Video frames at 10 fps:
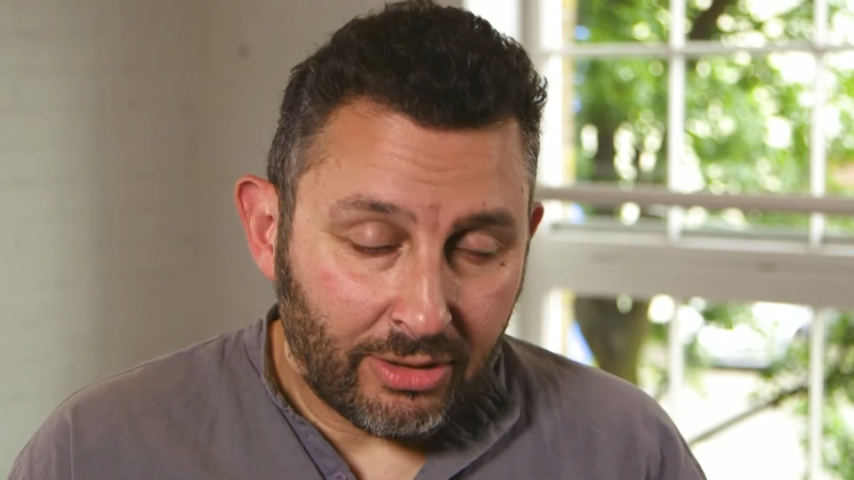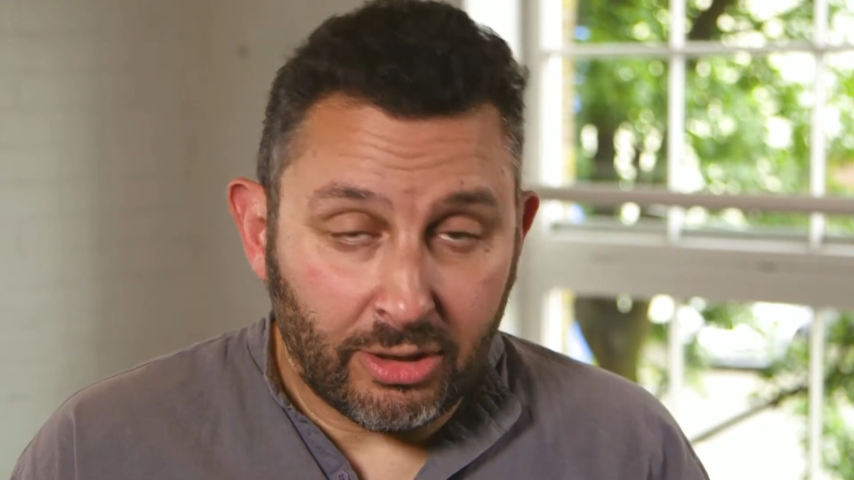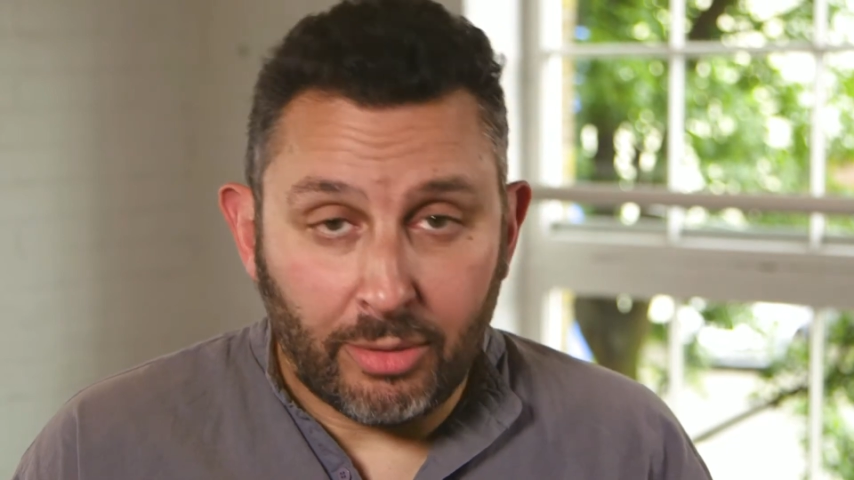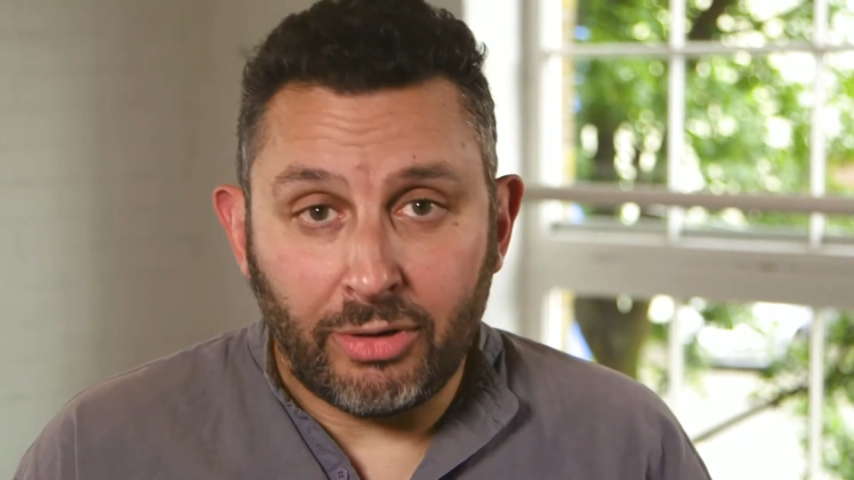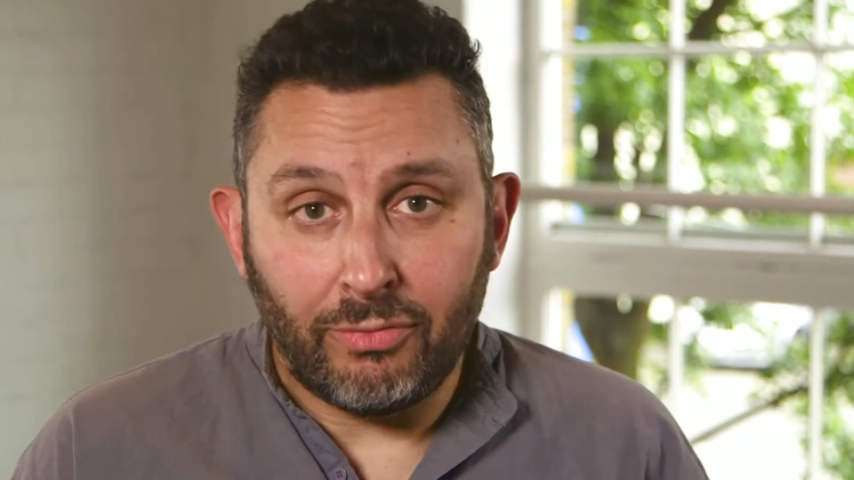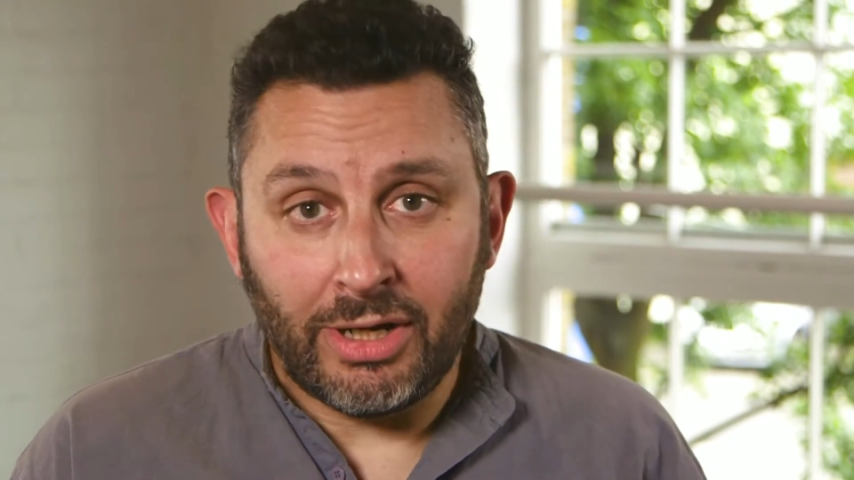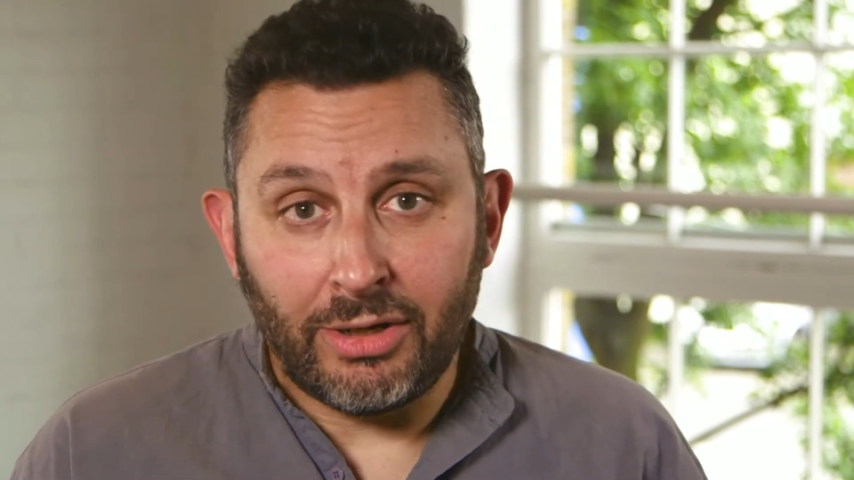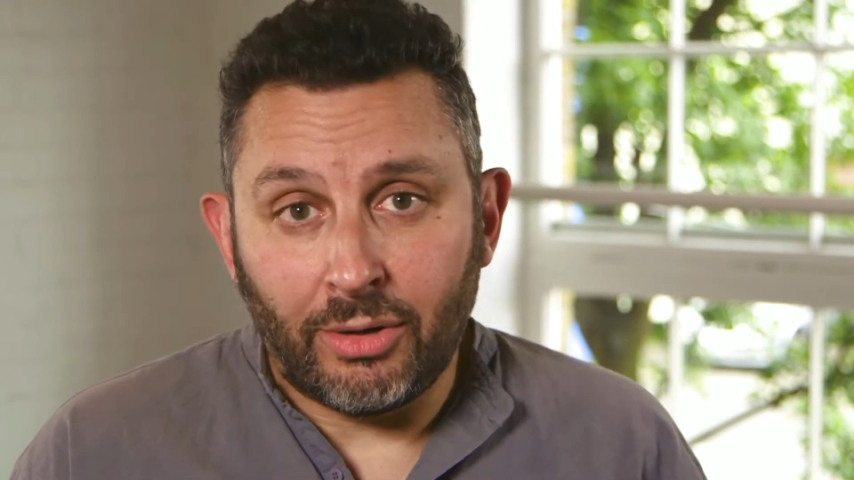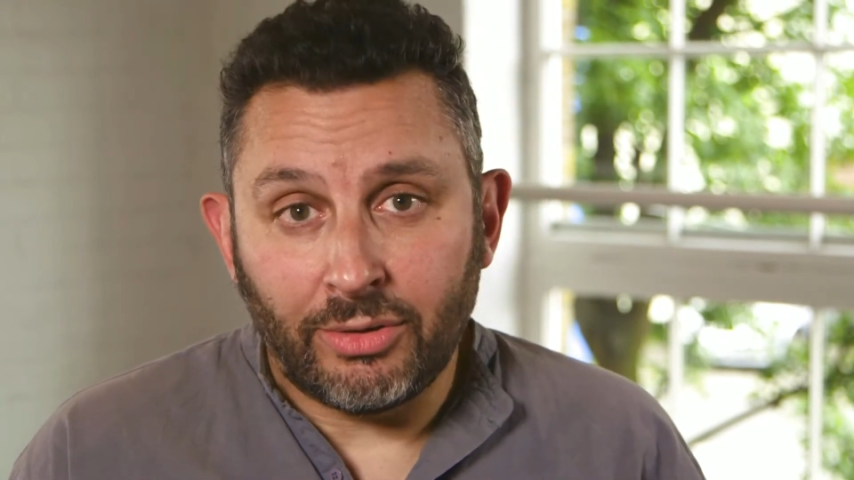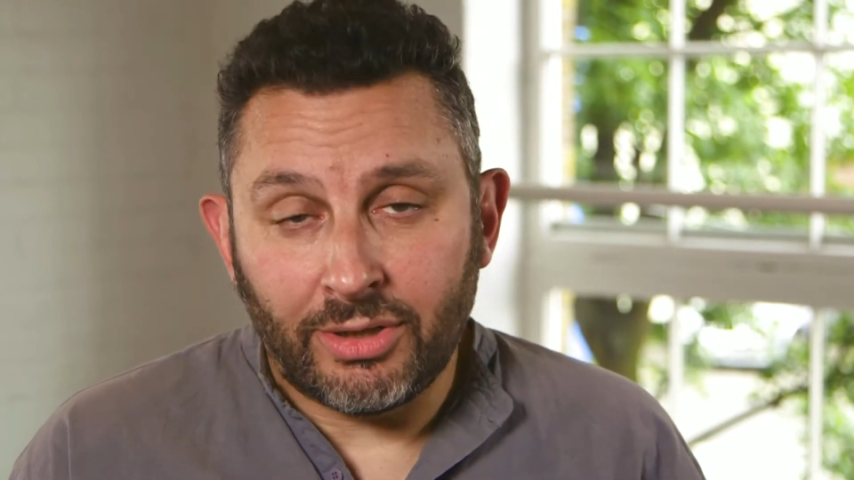nobody really
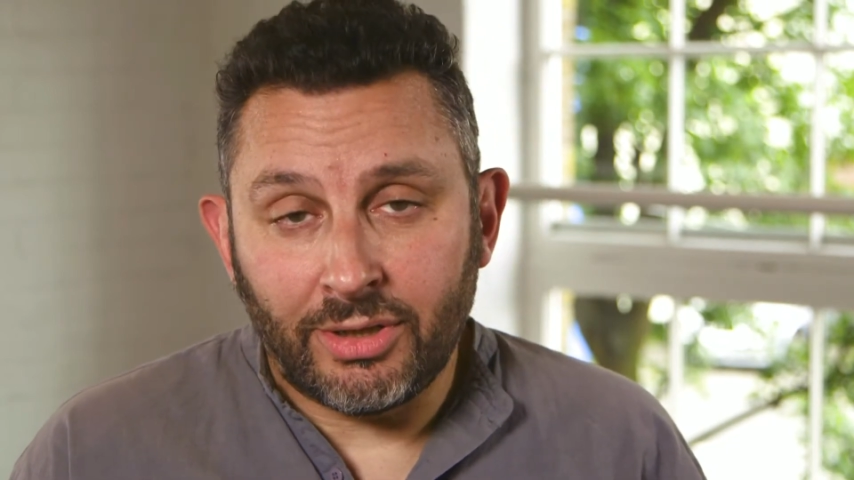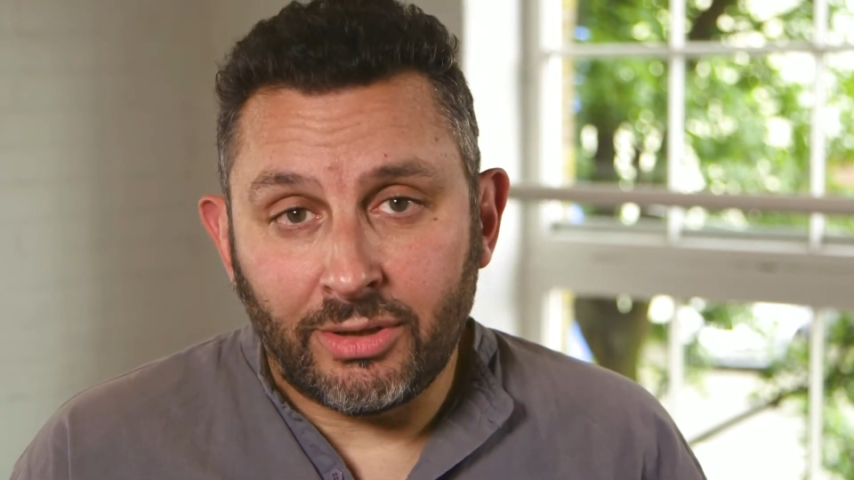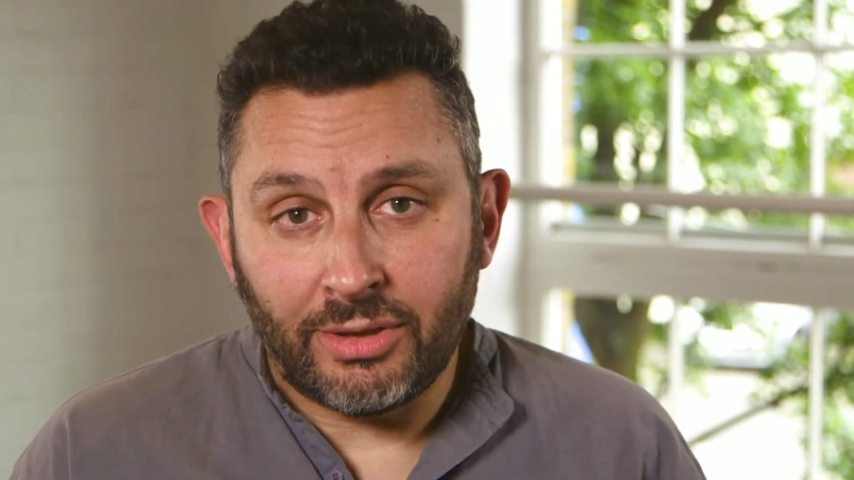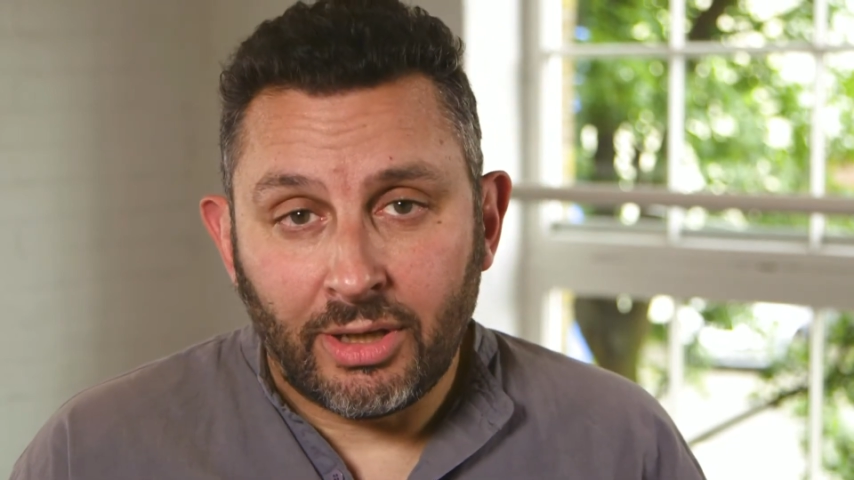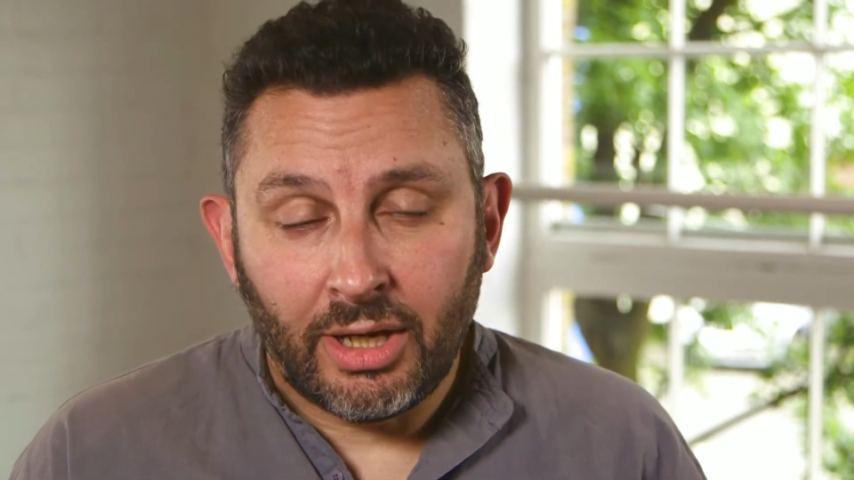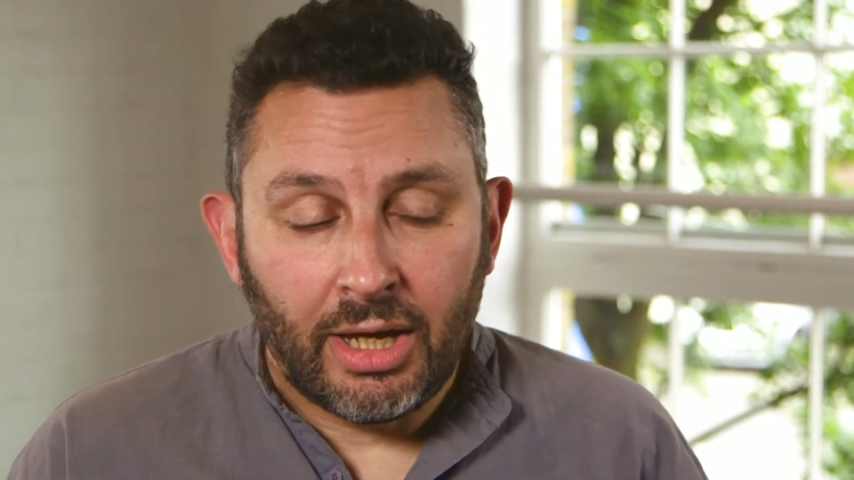notices.